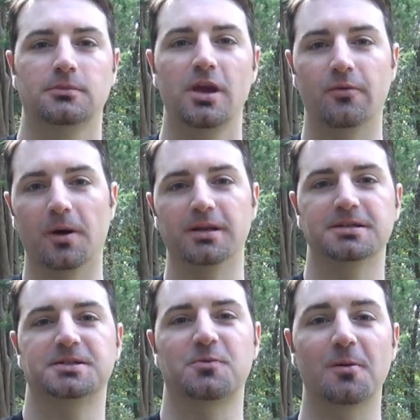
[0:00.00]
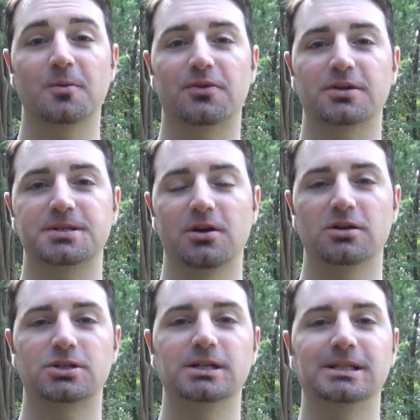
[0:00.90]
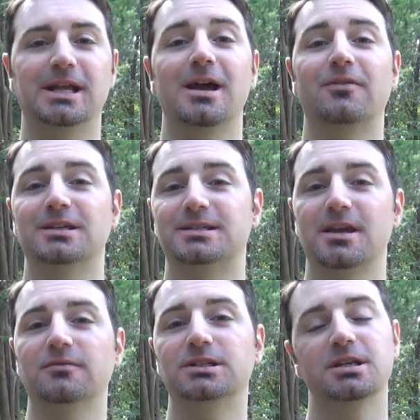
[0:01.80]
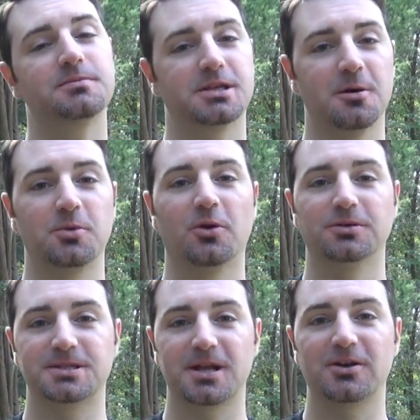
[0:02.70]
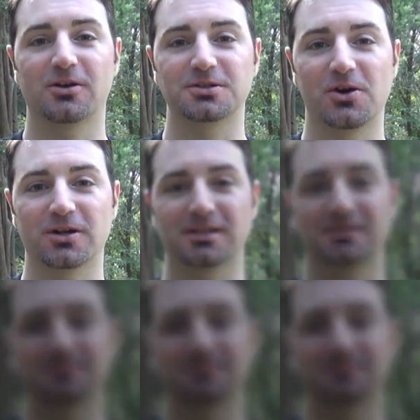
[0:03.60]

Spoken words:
Hey everybody, this is Robert with RC Archery, and today I've got 7 tips to help you hold steadier on target.